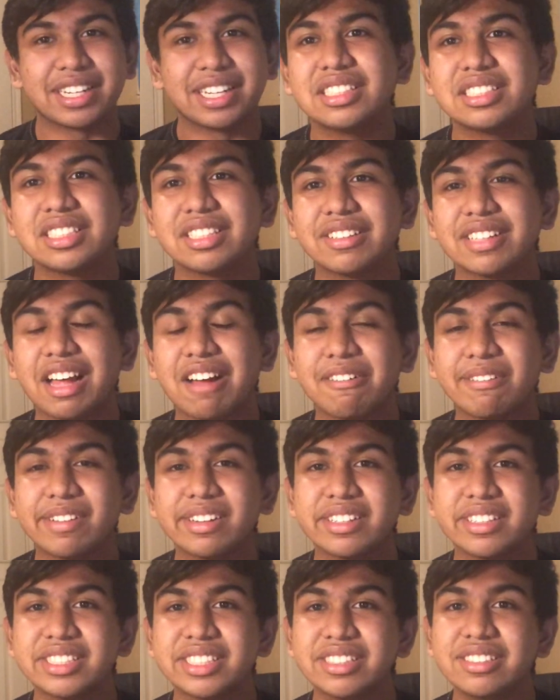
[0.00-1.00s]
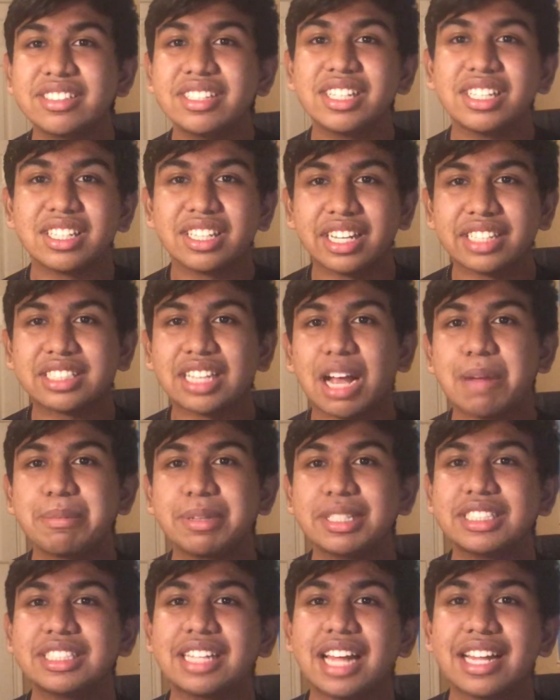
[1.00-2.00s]
So without further ado, let's hop
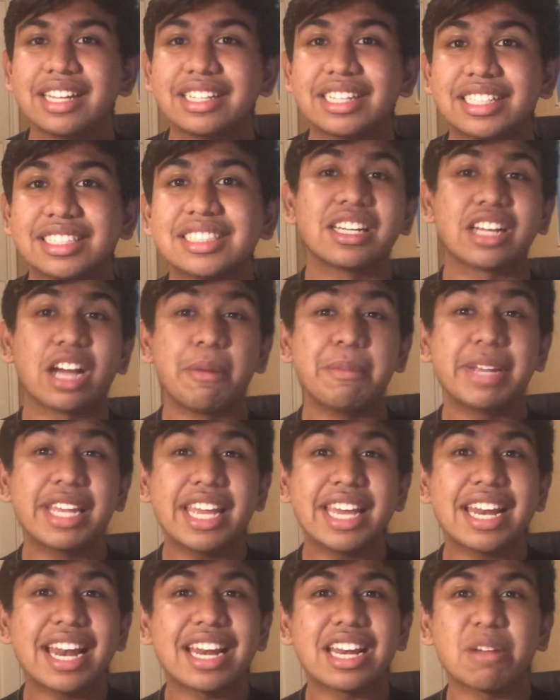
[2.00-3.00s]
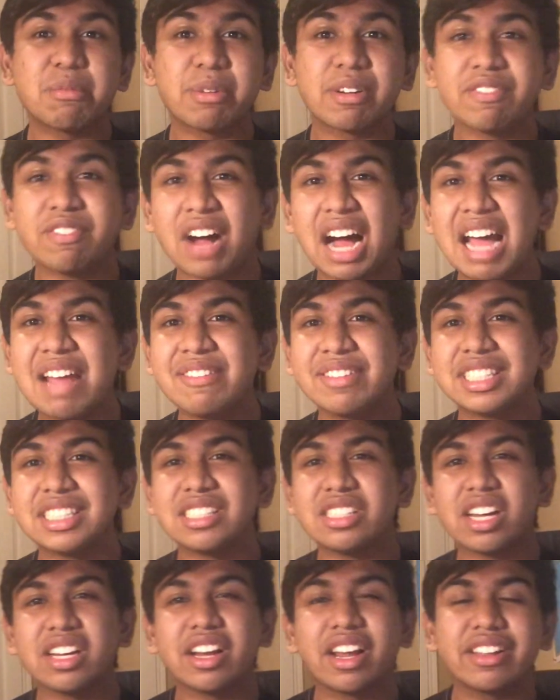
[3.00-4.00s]
into that list. Coming in at number 5 is
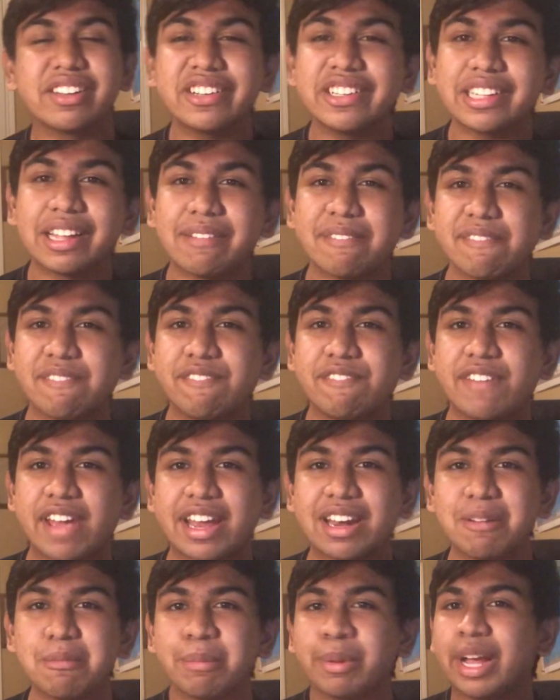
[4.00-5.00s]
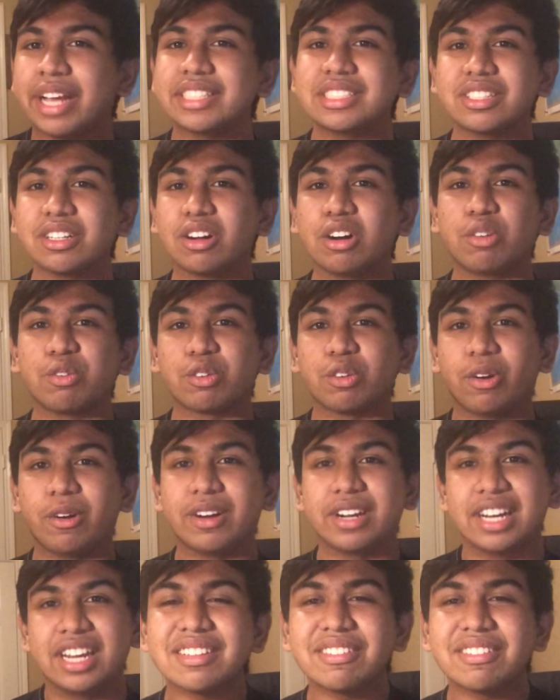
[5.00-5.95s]
none other than Phantom Blaster Overlord.